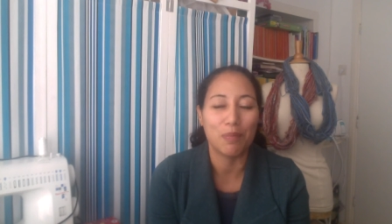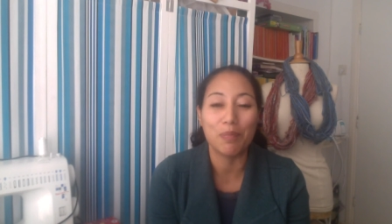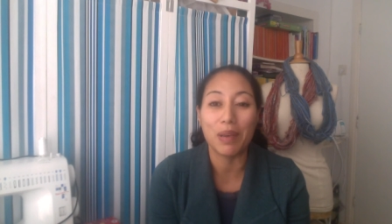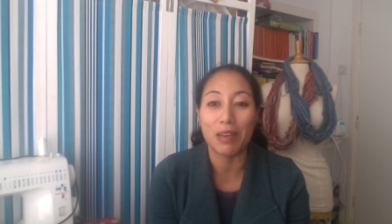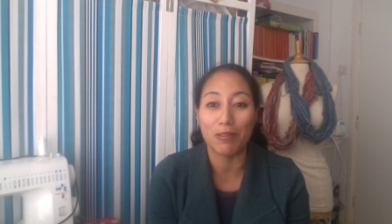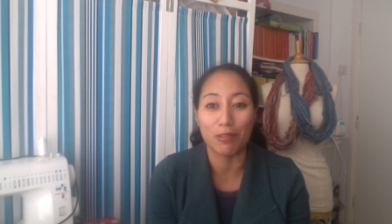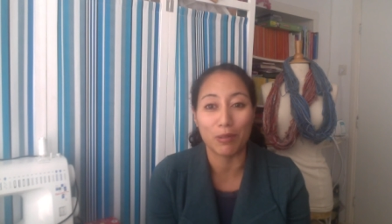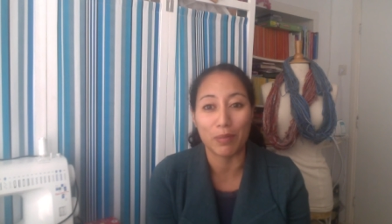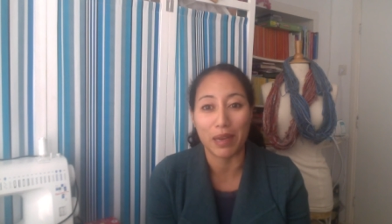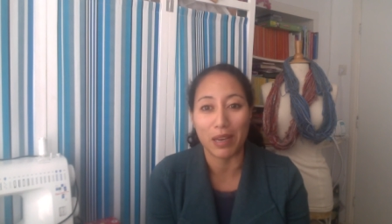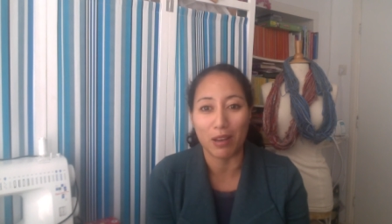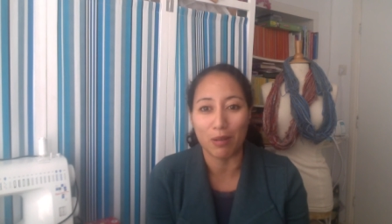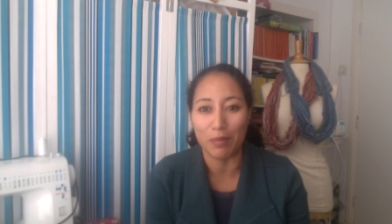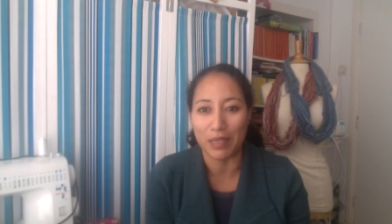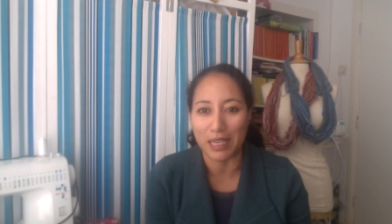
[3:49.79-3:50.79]
pay for my
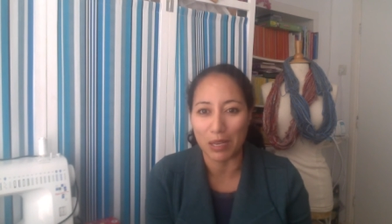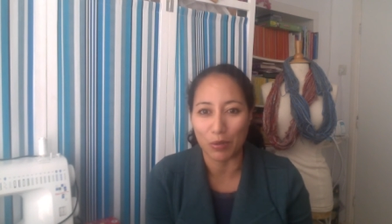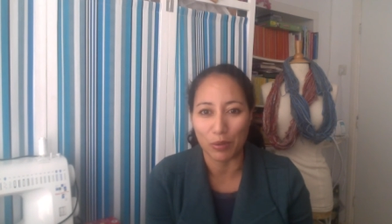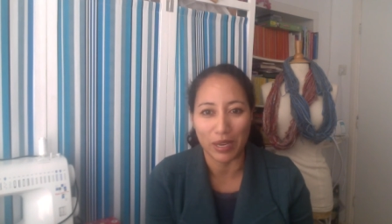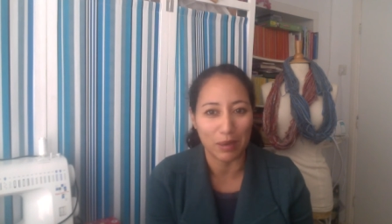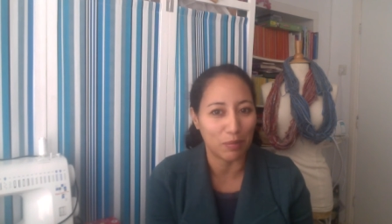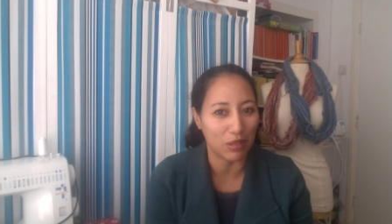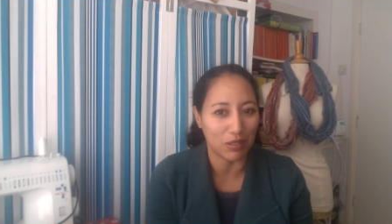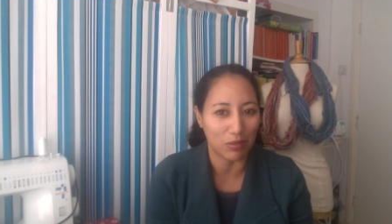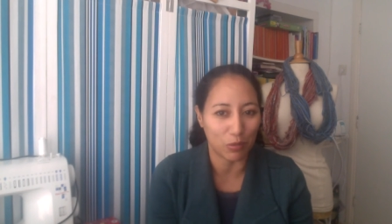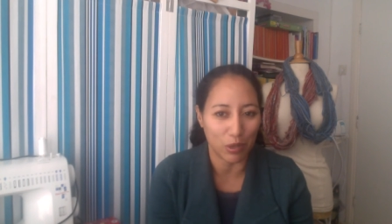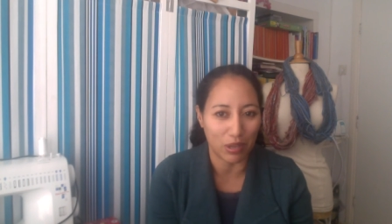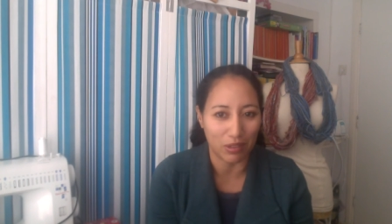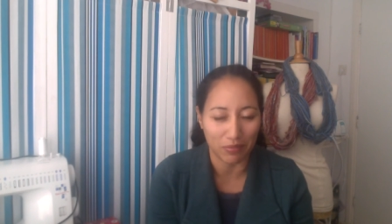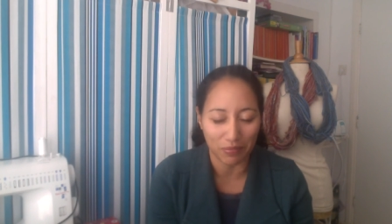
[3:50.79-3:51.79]
hobby that way, but
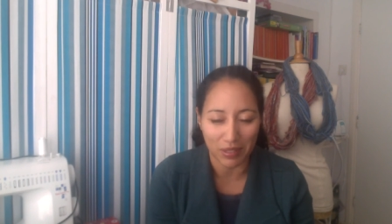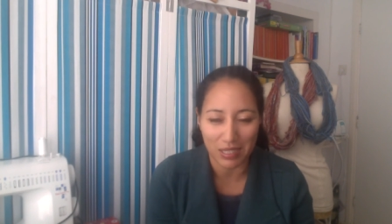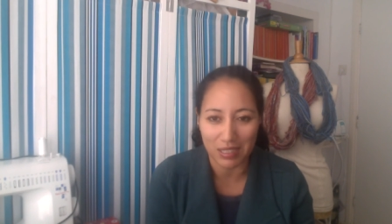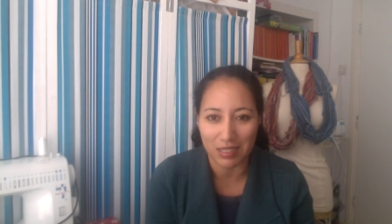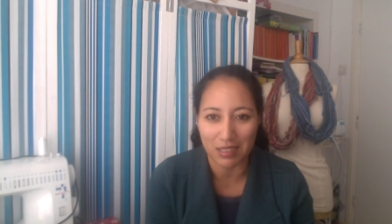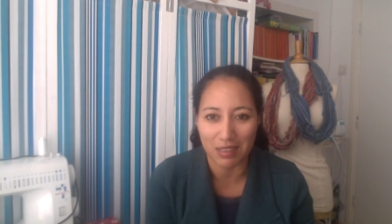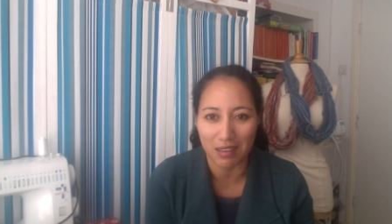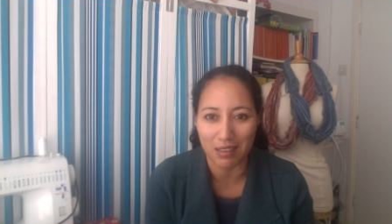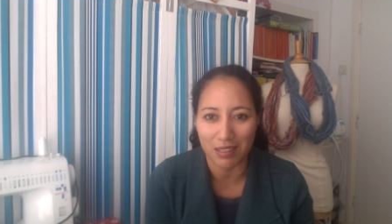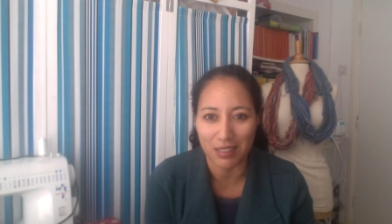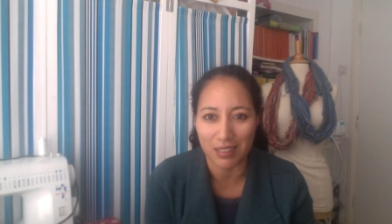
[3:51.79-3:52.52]
well, it's not